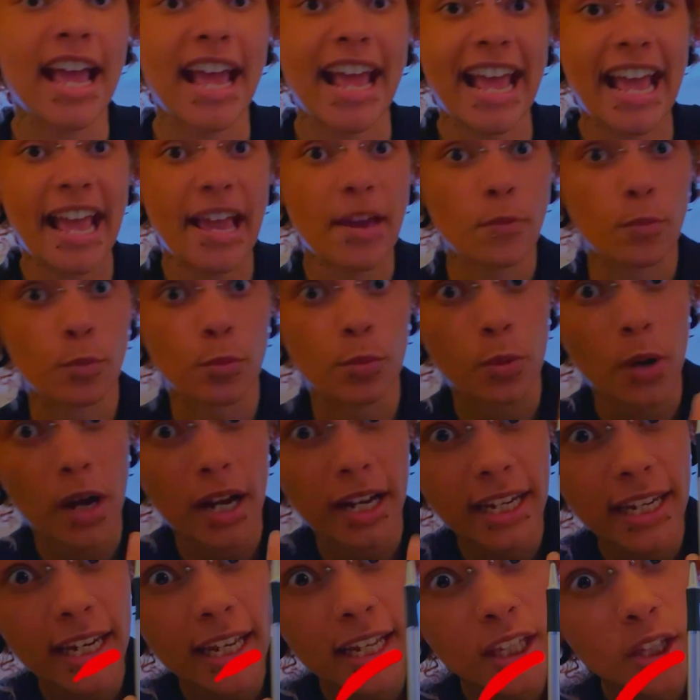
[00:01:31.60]
a
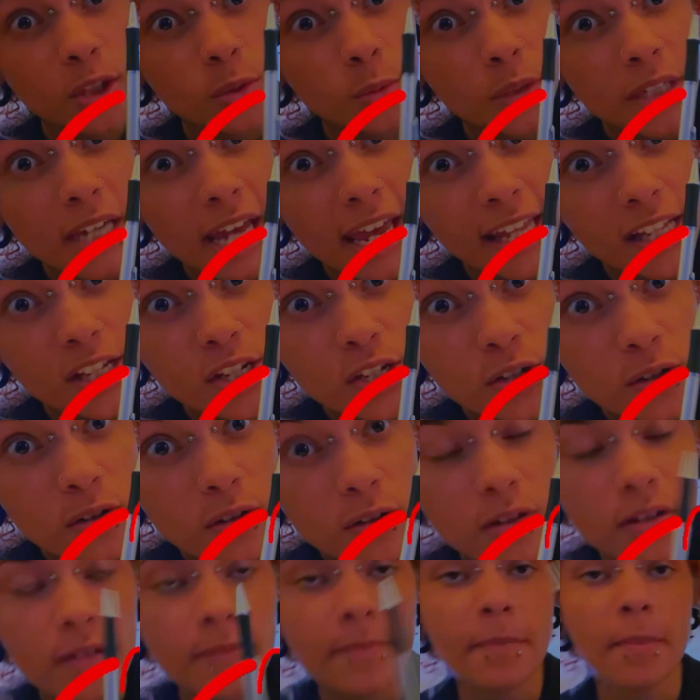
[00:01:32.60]
writing utensil
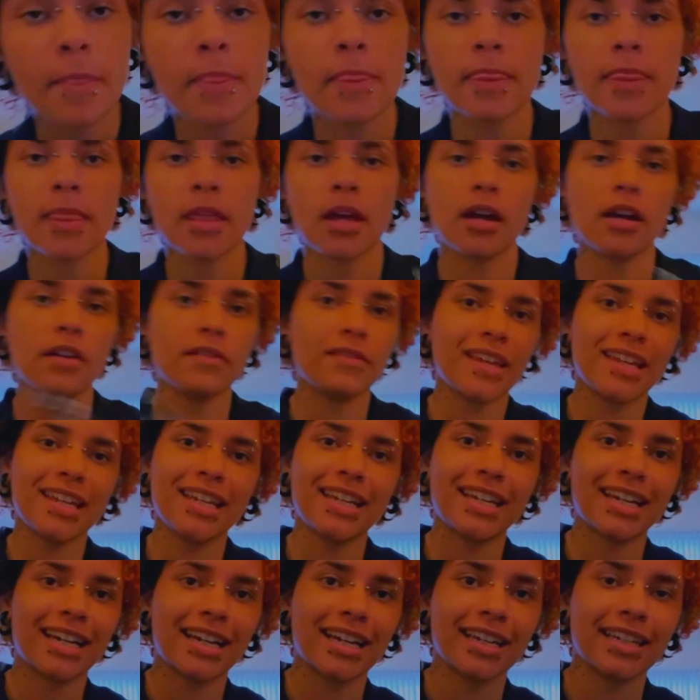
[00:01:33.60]
of
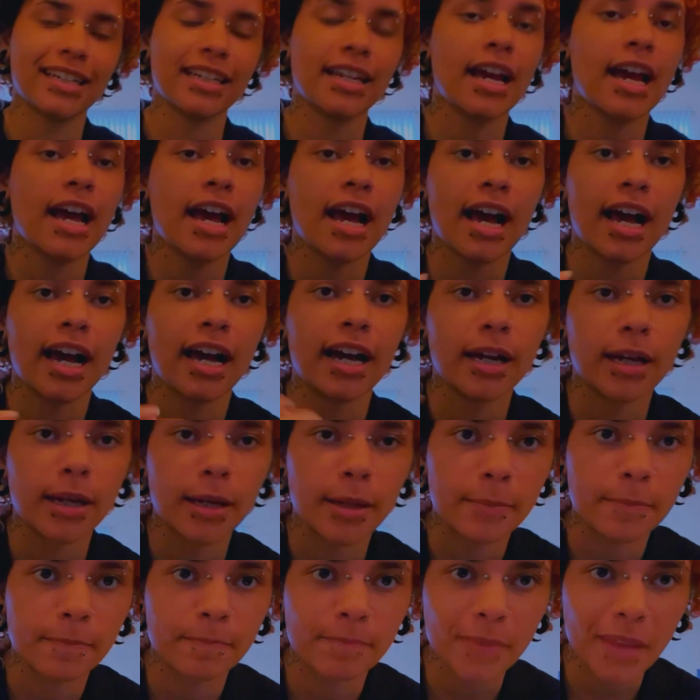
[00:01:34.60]
any kind.
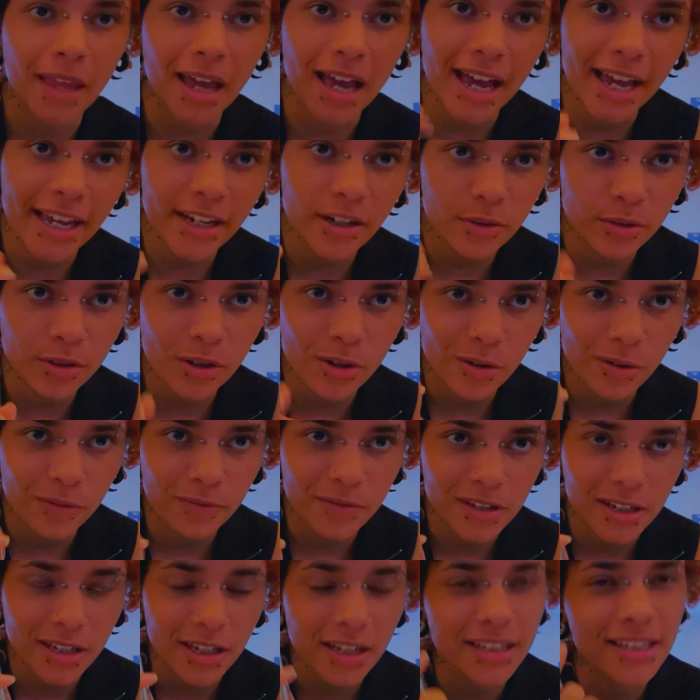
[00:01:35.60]
I don't know if
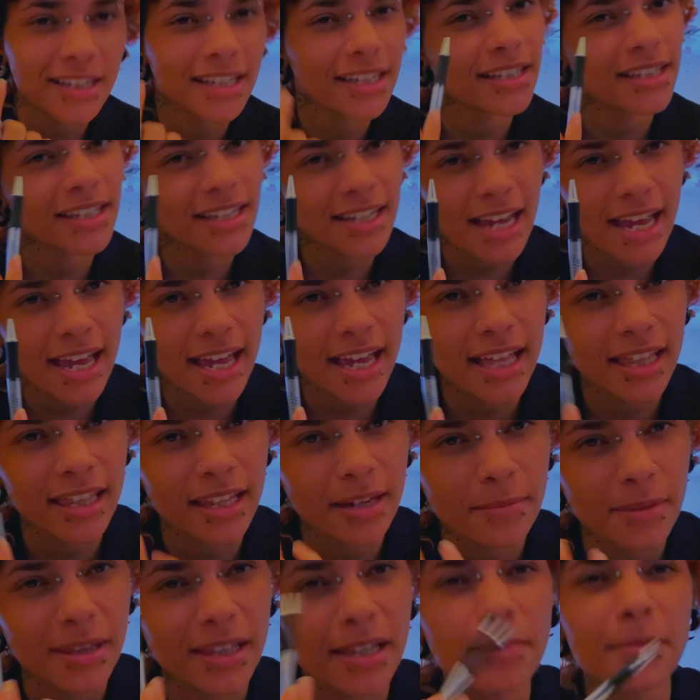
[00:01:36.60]
today,
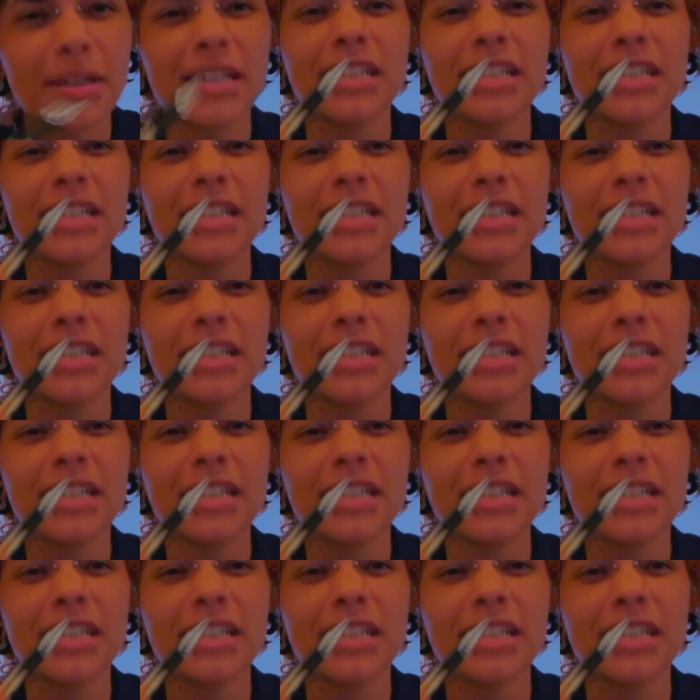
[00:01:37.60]
let me